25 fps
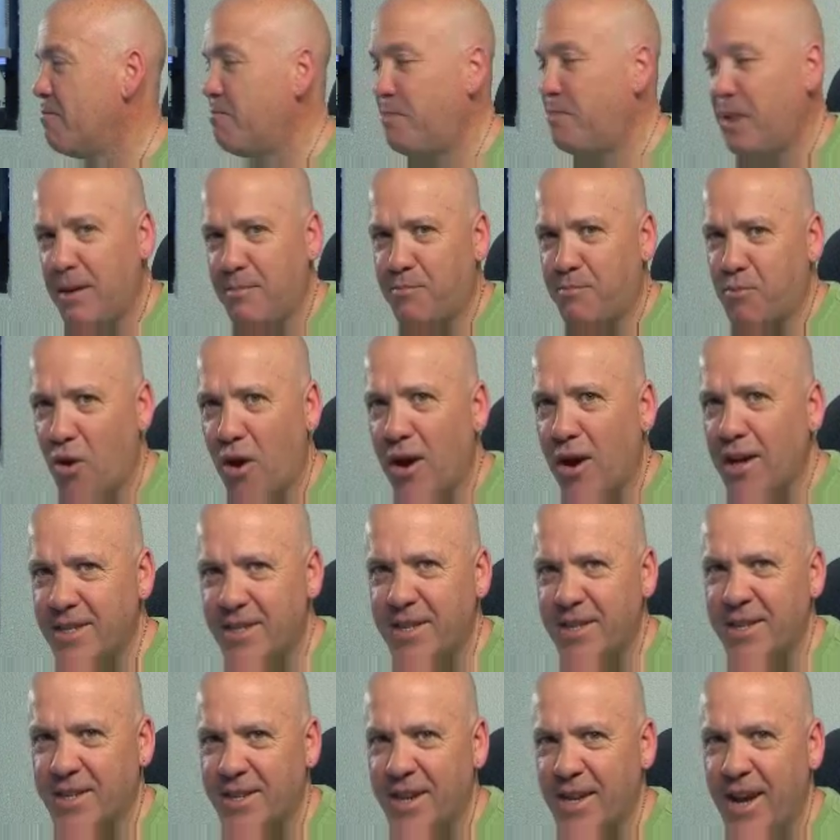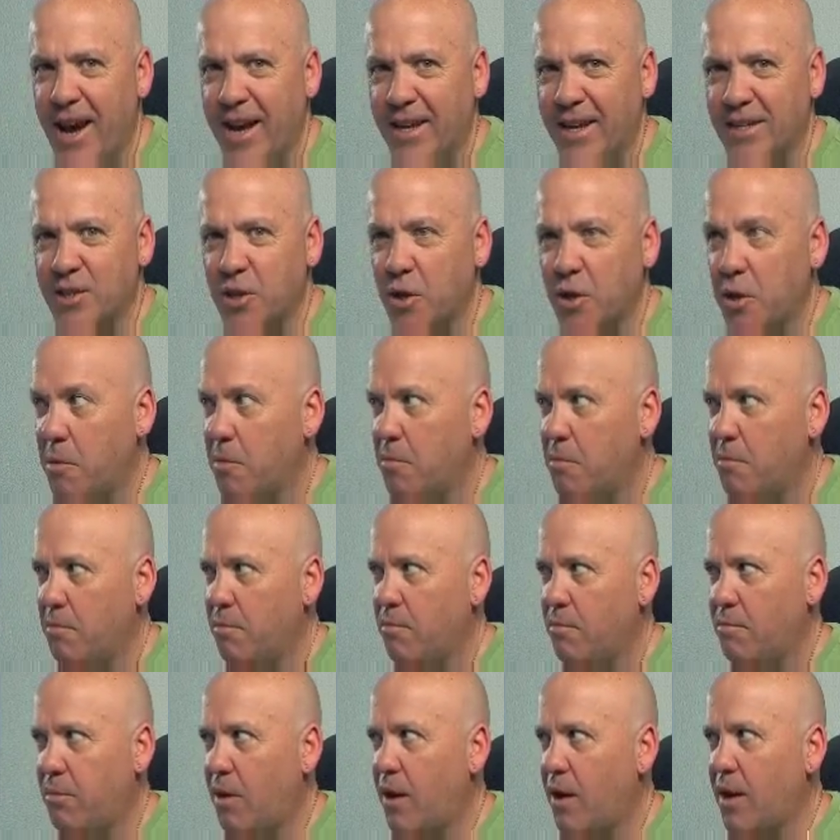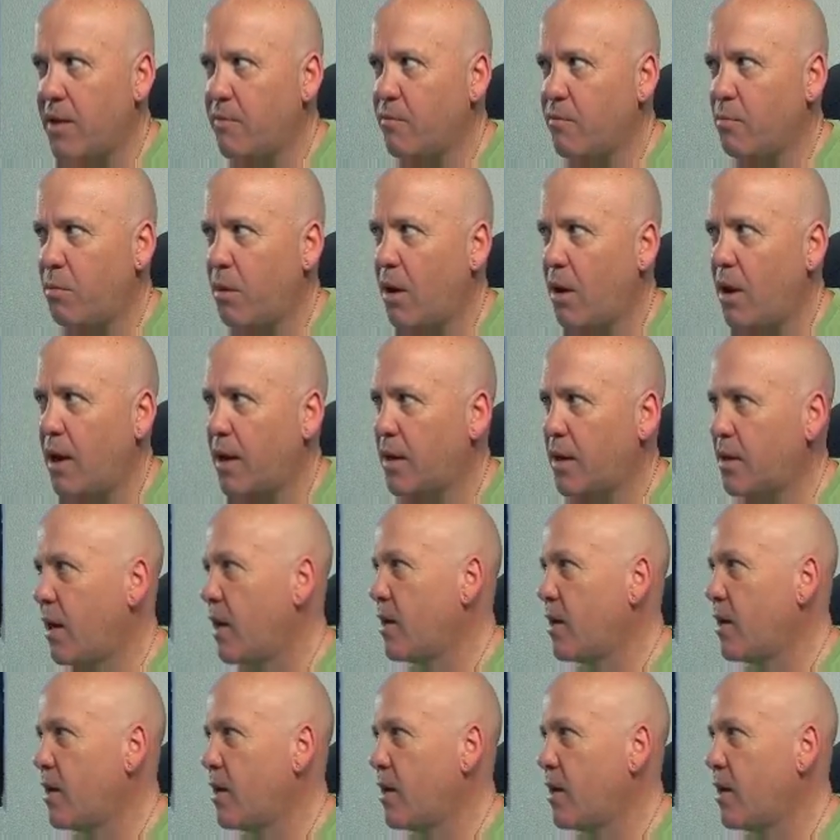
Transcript: big price discounts by even buying